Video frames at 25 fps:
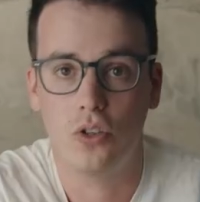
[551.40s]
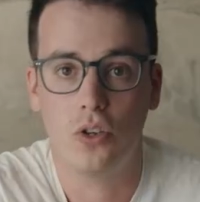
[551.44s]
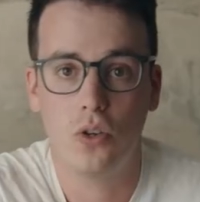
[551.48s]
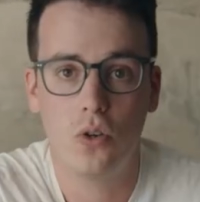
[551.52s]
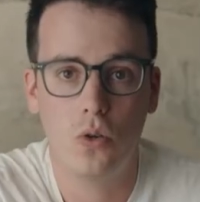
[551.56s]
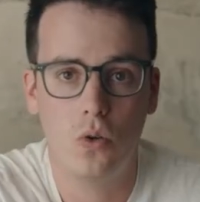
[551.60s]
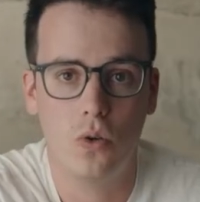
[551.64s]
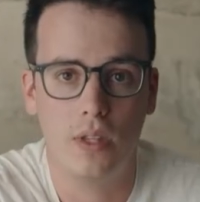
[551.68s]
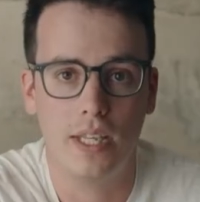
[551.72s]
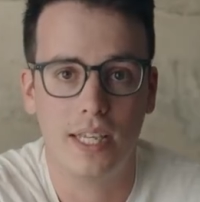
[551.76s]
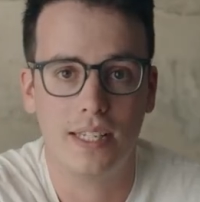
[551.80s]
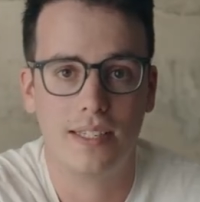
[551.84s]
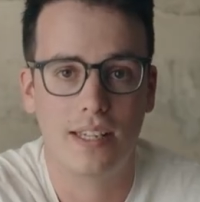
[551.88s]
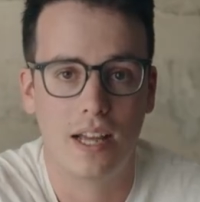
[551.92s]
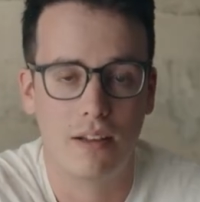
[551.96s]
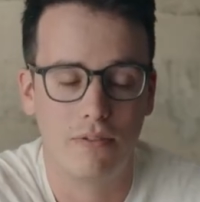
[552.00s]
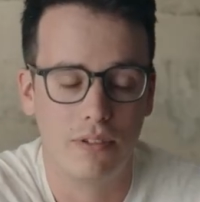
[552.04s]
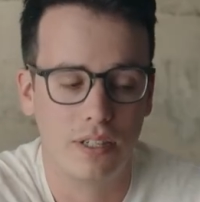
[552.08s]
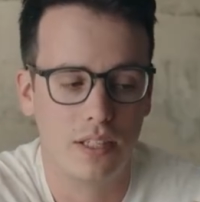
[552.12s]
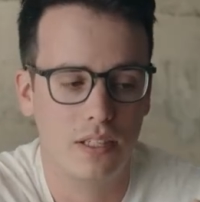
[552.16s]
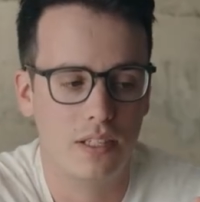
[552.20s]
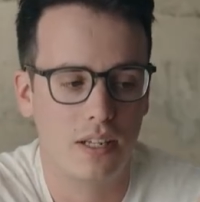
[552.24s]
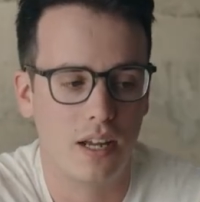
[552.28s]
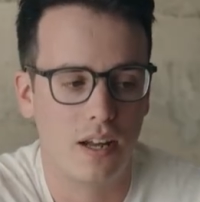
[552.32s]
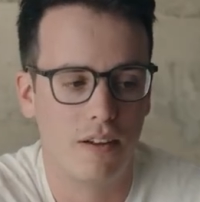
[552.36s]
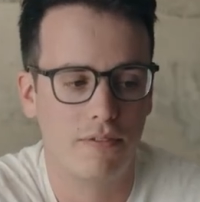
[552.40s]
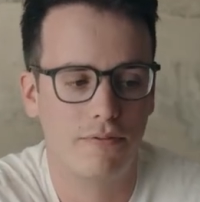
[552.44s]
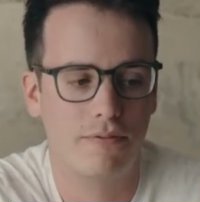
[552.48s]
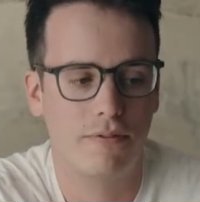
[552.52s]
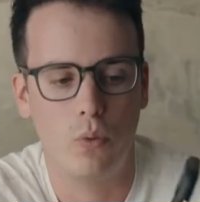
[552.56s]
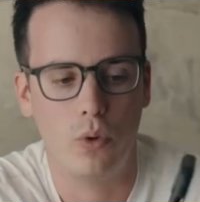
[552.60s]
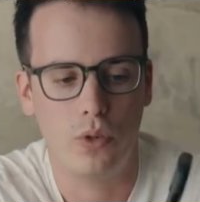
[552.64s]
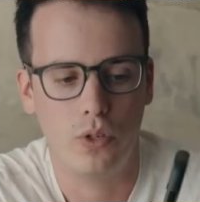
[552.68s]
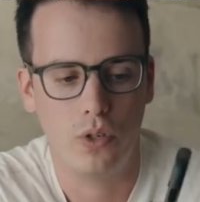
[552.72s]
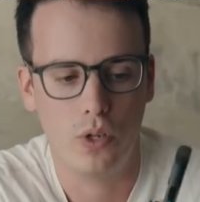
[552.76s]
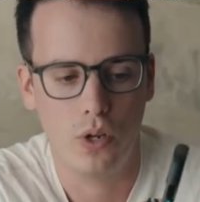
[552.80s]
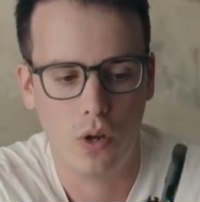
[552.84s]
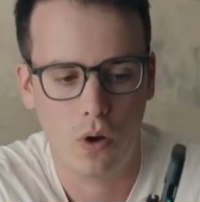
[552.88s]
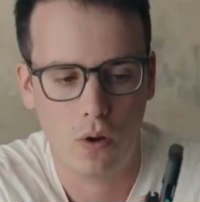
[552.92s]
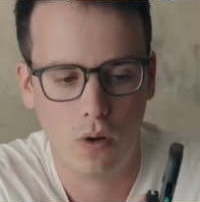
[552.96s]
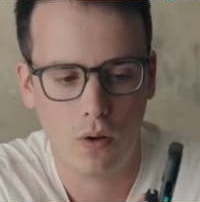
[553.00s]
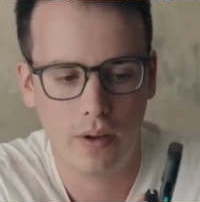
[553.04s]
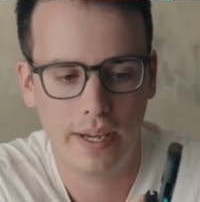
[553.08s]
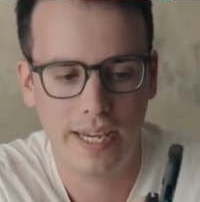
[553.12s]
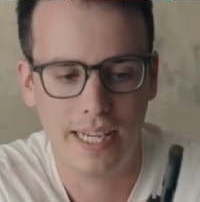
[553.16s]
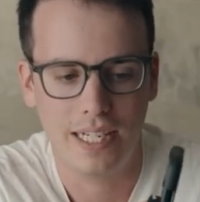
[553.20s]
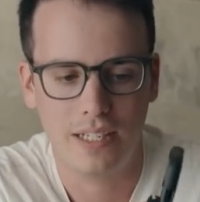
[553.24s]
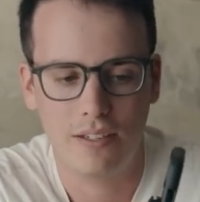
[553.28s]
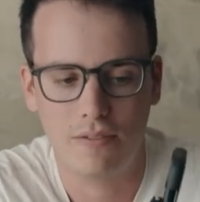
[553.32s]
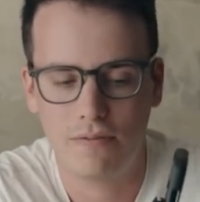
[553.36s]
do this other stuff was
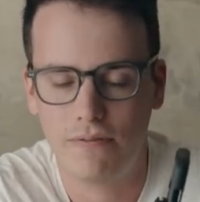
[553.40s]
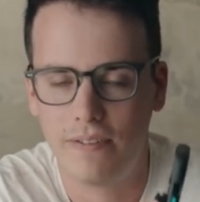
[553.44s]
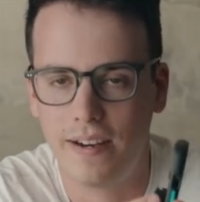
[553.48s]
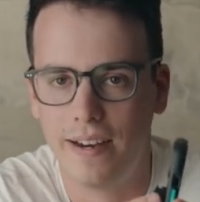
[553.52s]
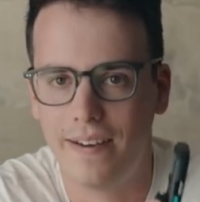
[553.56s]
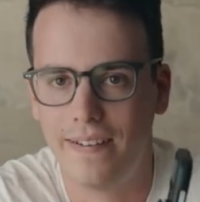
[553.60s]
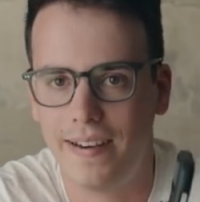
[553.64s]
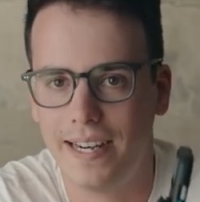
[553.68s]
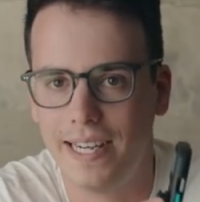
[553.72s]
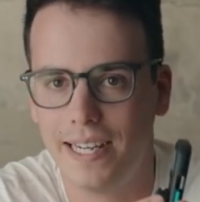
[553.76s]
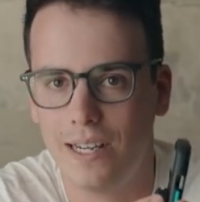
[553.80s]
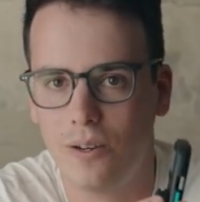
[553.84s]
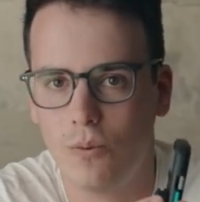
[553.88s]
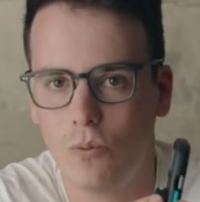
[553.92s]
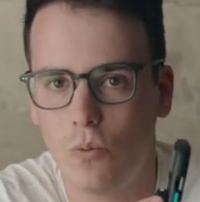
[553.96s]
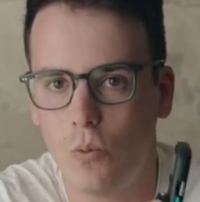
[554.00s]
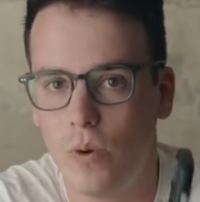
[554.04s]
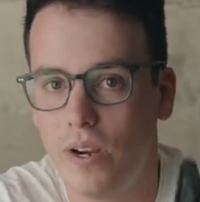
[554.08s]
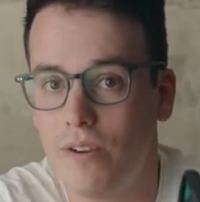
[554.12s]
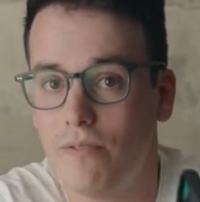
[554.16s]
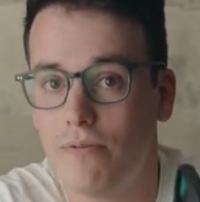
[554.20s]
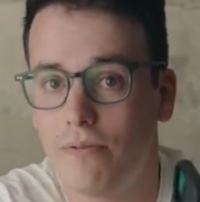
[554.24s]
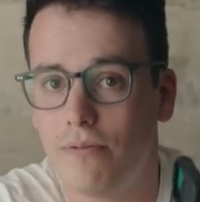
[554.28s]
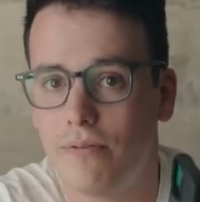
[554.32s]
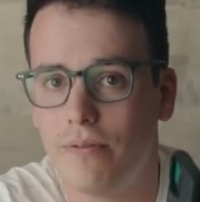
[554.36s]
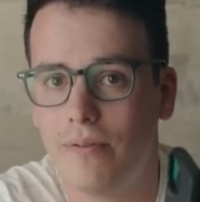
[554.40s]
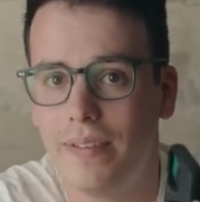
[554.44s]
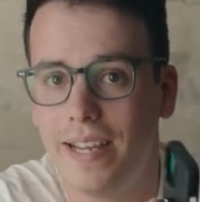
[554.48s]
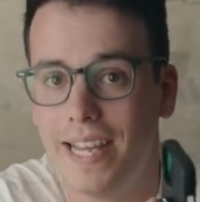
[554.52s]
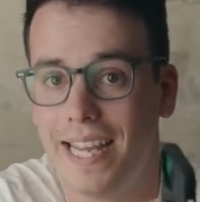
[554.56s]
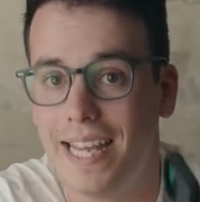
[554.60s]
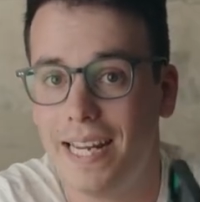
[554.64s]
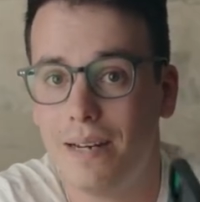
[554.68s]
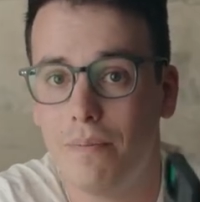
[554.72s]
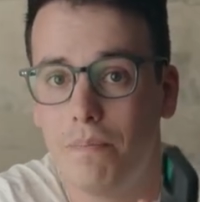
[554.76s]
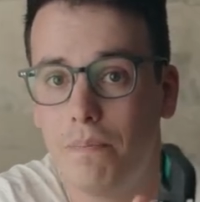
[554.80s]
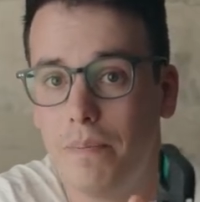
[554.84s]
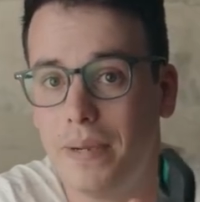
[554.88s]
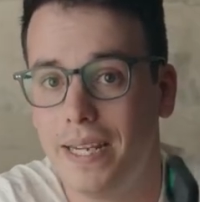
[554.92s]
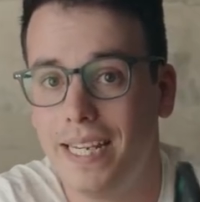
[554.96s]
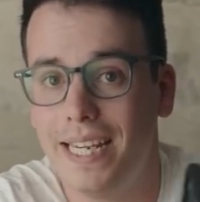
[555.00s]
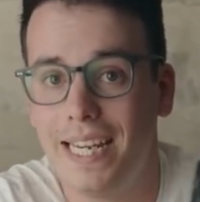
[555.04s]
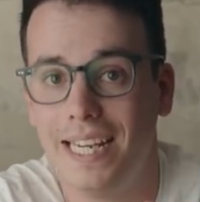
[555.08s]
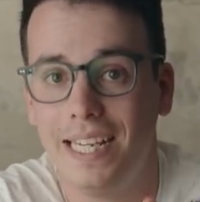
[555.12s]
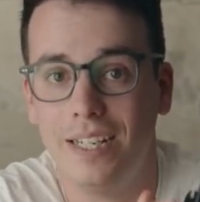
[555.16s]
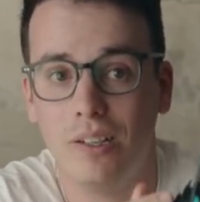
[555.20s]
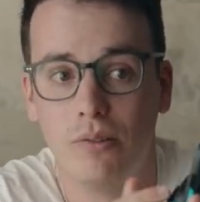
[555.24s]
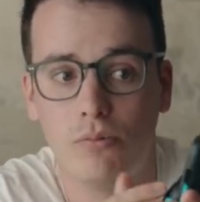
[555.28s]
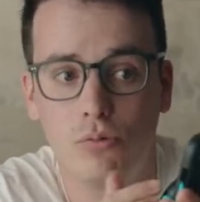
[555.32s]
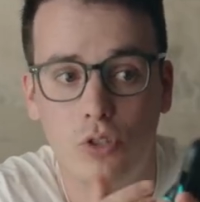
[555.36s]
not interfering with it
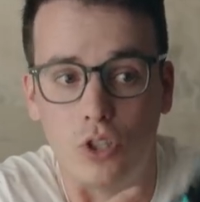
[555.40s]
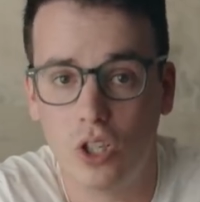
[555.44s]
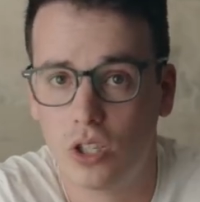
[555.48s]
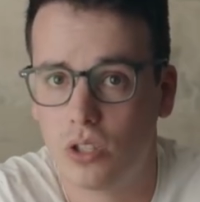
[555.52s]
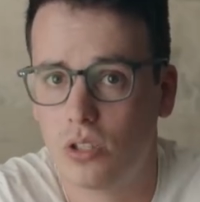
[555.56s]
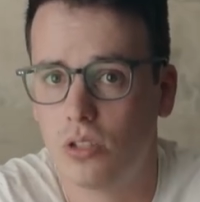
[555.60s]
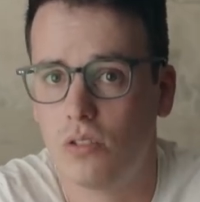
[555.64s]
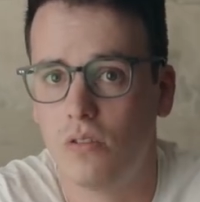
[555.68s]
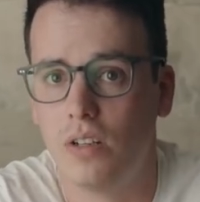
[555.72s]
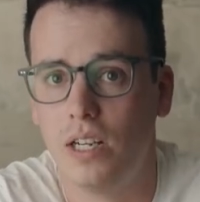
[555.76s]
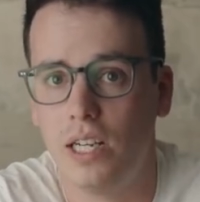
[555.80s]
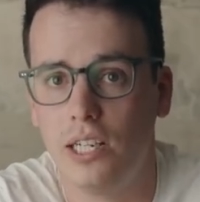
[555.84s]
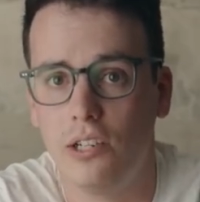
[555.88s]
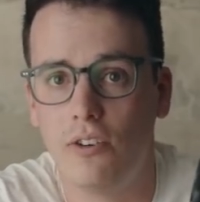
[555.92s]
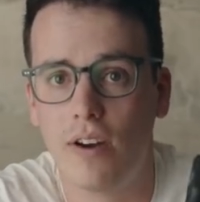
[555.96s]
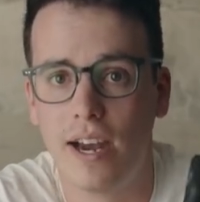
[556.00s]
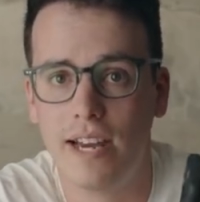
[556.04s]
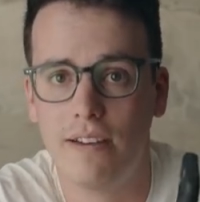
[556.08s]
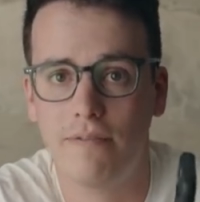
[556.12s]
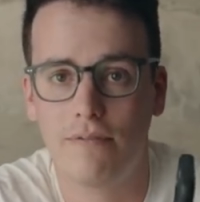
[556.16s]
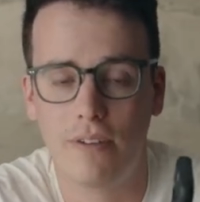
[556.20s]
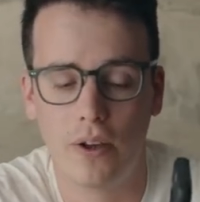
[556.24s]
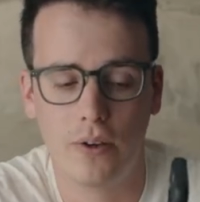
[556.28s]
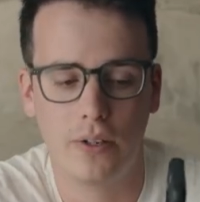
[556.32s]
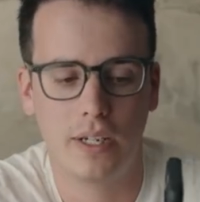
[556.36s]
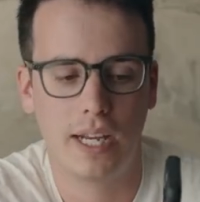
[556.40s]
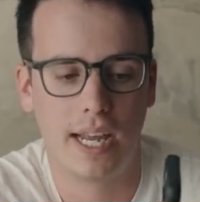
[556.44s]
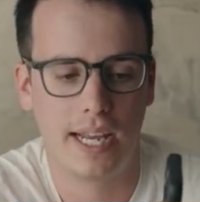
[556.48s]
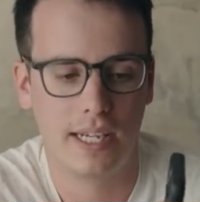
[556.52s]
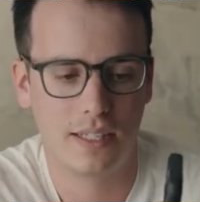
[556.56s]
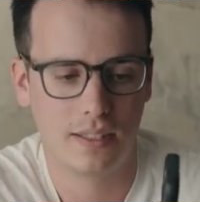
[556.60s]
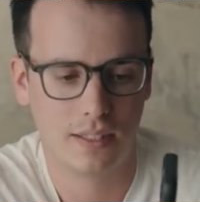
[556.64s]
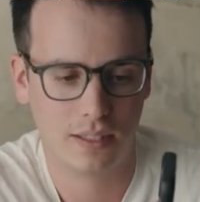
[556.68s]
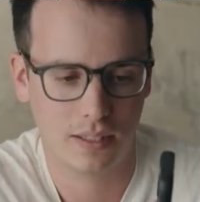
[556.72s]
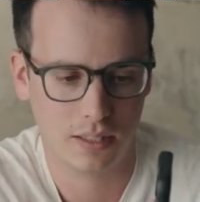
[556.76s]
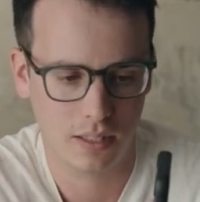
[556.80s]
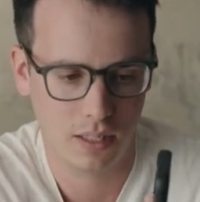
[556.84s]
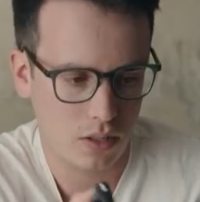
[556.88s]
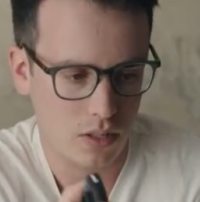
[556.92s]
being just a really great phone case.